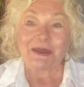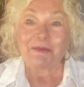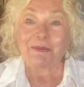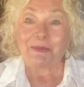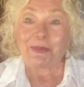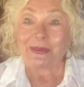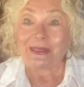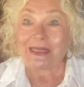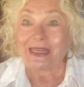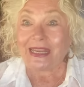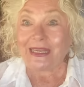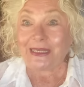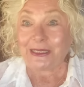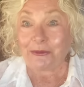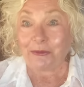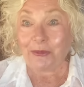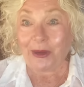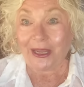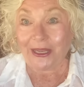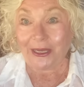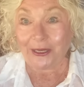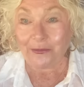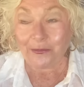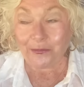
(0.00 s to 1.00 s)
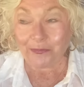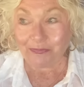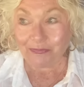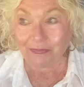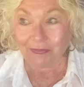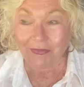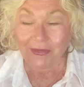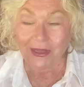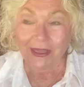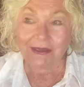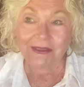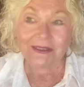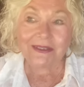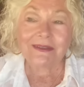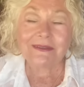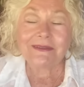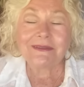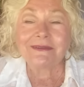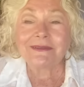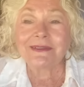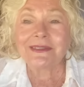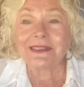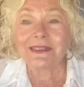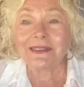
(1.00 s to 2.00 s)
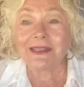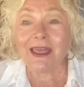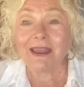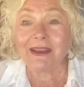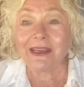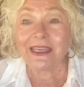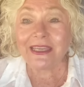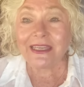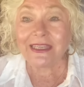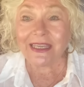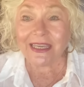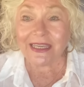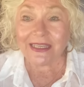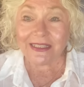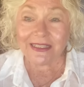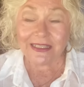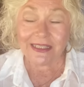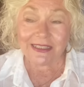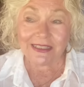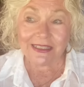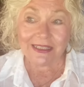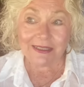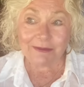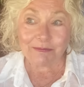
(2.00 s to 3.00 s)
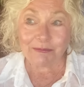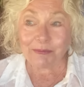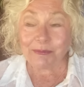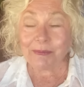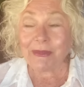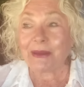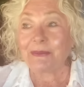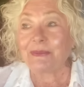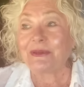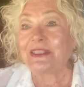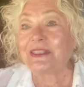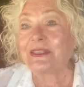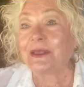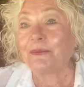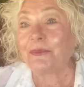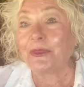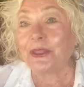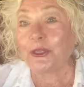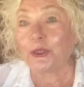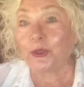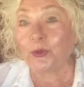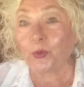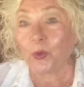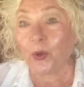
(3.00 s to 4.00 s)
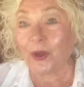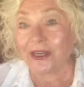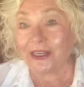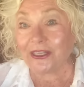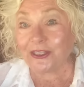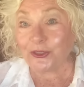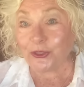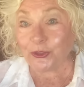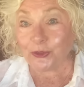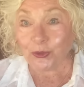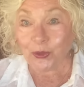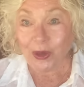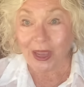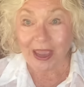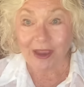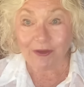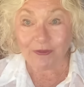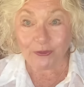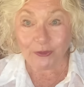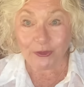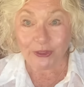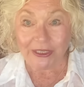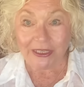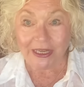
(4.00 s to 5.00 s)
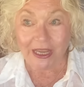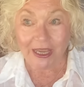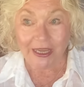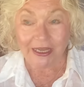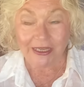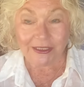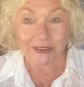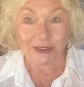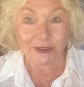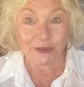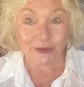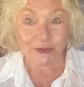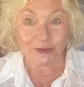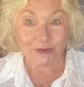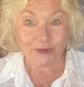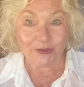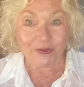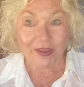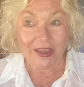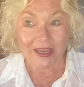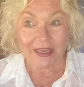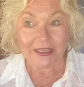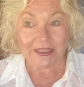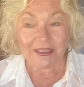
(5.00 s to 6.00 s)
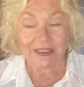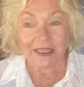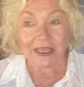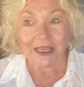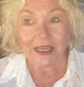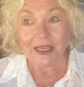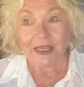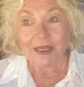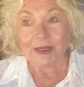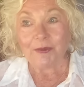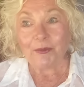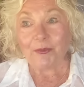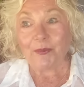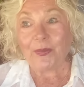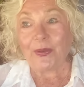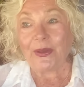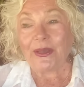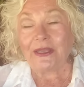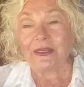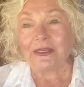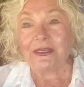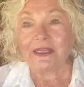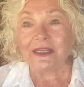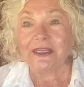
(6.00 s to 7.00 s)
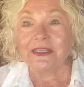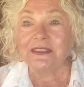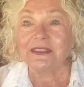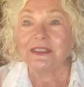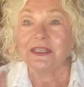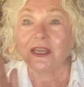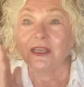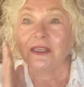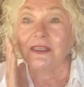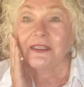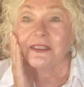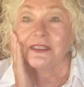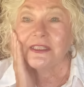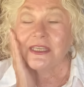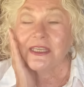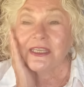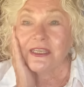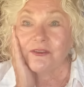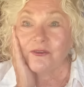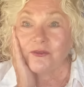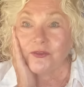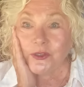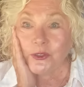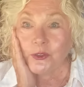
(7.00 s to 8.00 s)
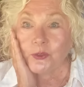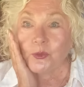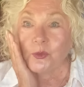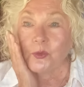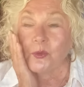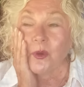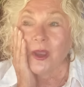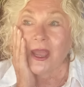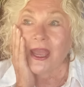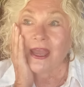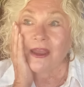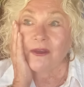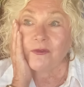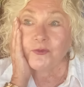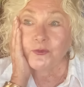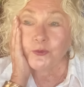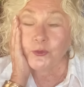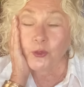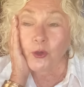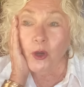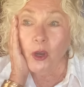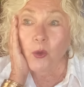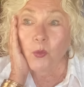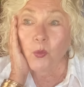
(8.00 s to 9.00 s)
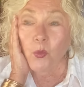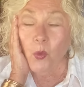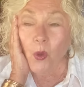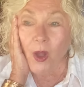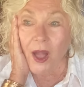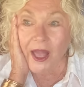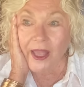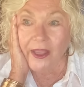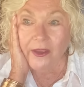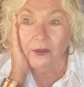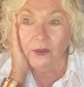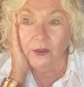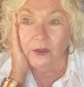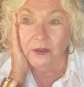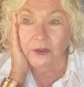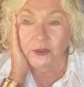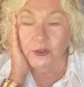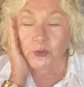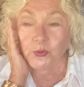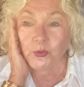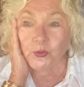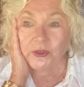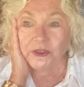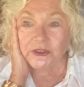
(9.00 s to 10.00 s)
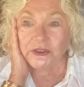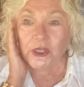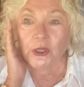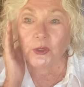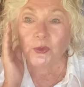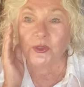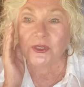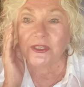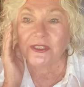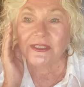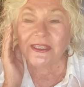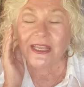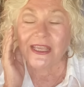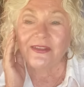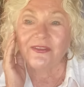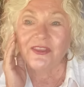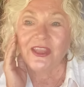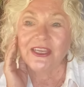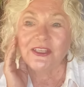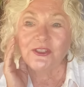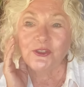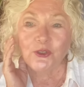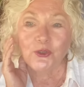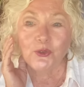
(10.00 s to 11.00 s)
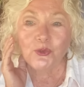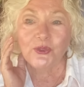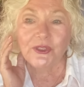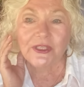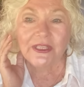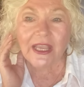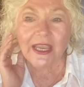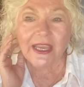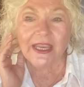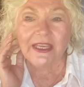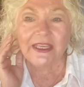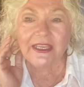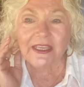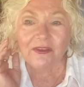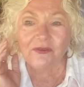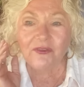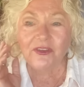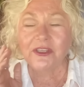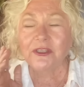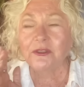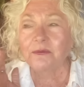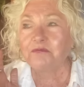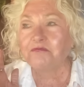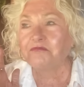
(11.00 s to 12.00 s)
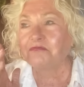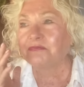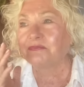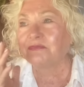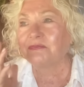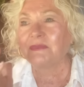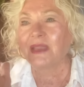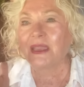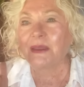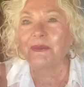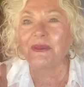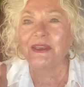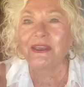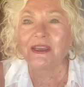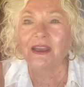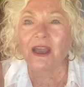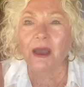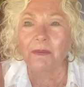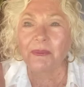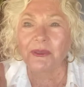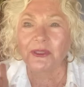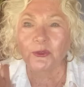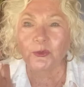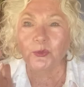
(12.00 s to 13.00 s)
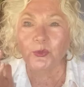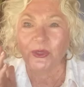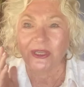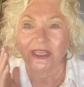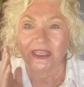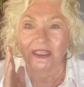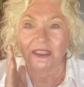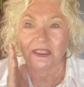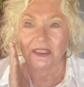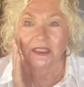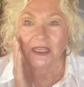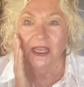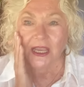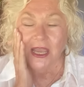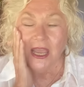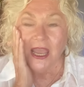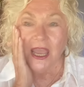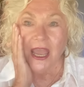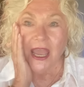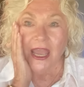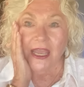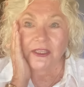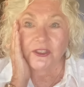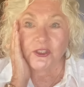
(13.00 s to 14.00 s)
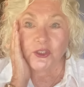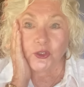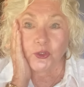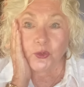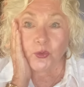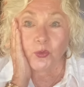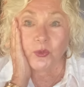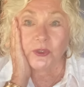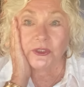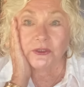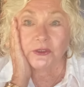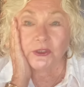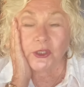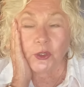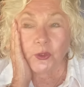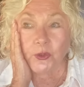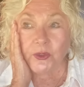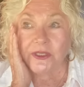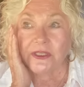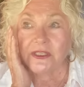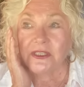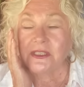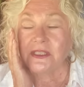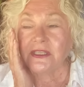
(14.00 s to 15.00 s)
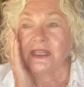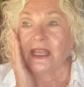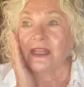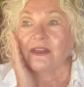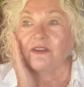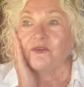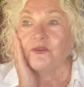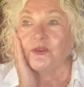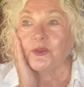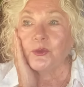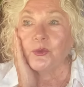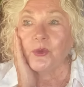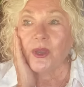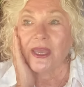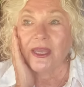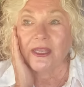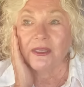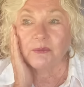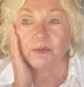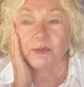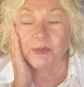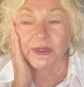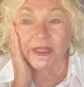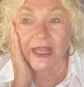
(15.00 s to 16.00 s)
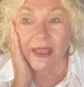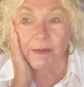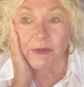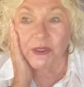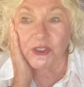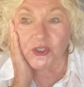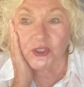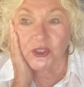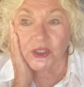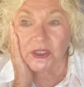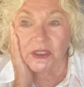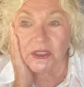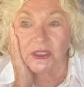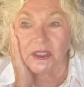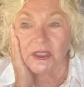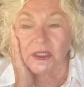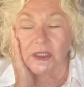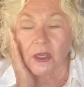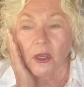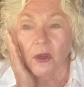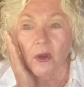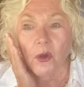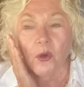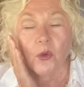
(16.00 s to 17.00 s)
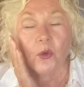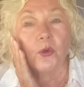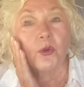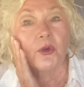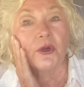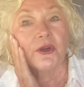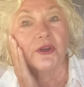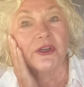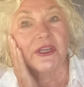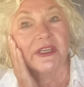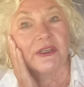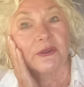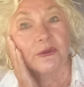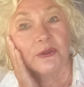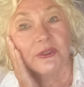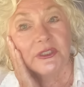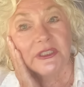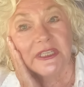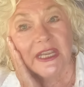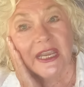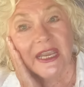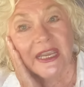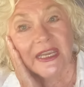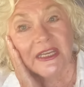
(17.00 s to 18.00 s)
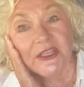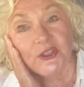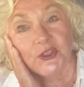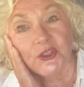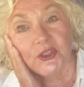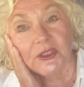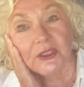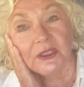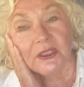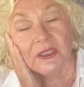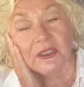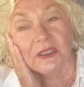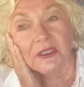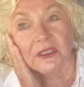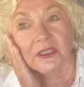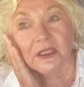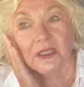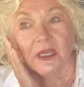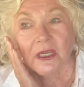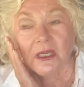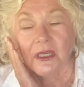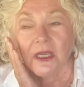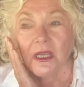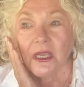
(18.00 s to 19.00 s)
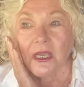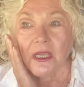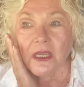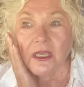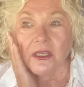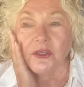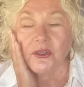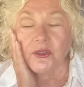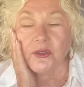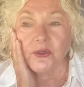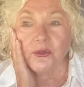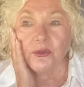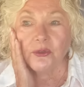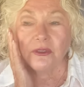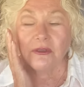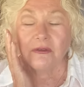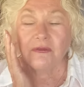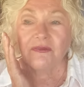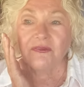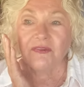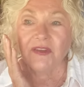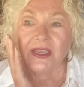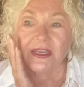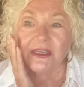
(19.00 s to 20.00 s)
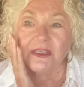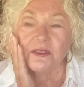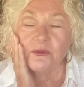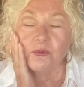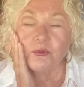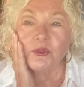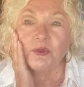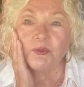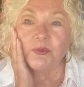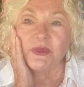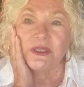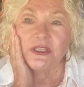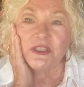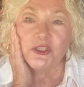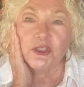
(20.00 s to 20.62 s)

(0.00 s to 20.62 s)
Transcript: But anyway, slugging isn't maybe something you want to do every night to your face, but it does give you, after a while, you will notice, and they do say give it maybe a couple of weeks, and you will notice that if you had blemishes or irritations, your face will be